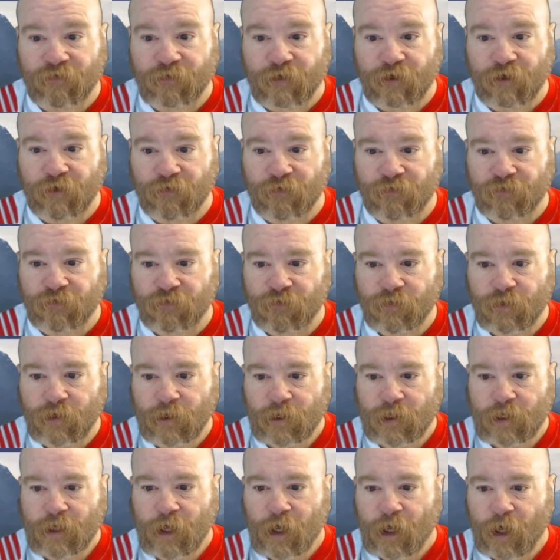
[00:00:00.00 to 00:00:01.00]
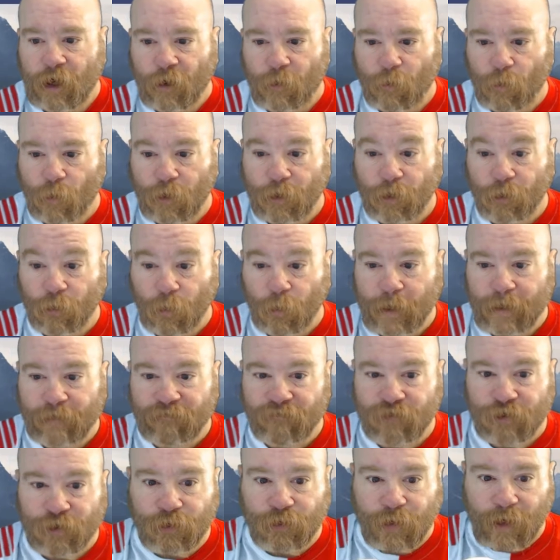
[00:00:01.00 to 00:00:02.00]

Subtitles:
because I wanted to wait for you